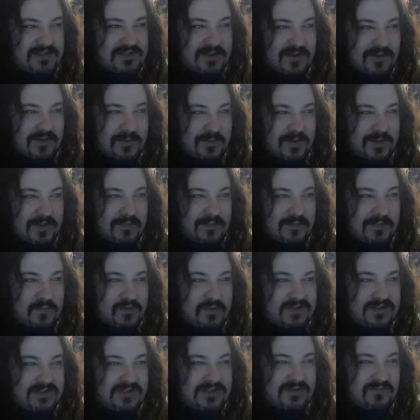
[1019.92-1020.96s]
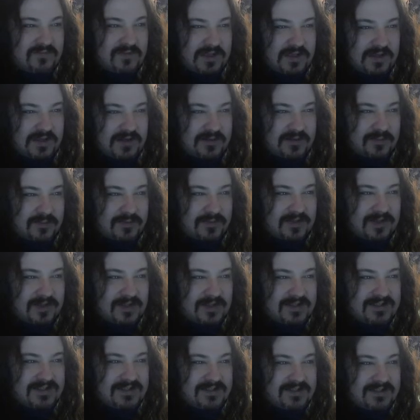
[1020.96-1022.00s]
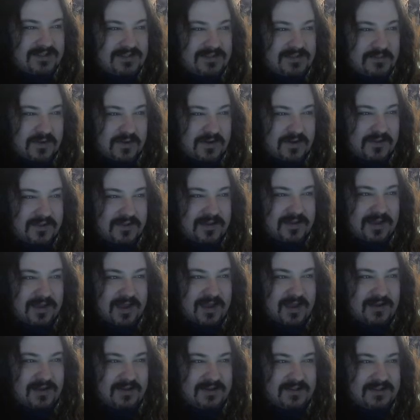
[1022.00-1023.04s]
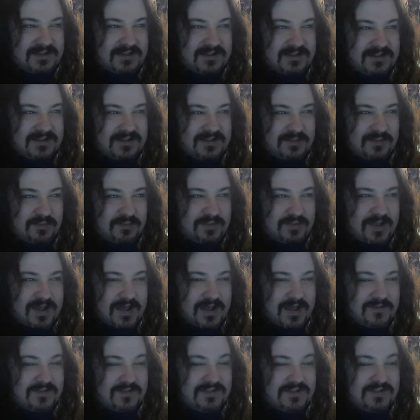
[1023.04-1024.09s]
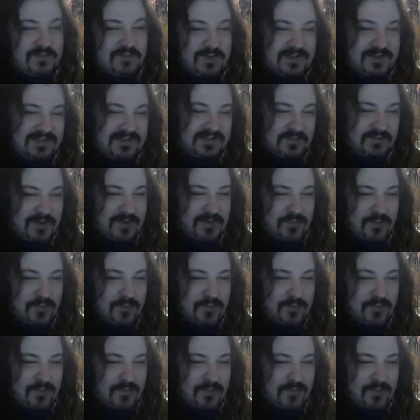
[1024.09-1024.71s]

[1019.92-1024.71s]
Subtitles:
hallway, which is convenient because this is where the endless supply of sweet, sweet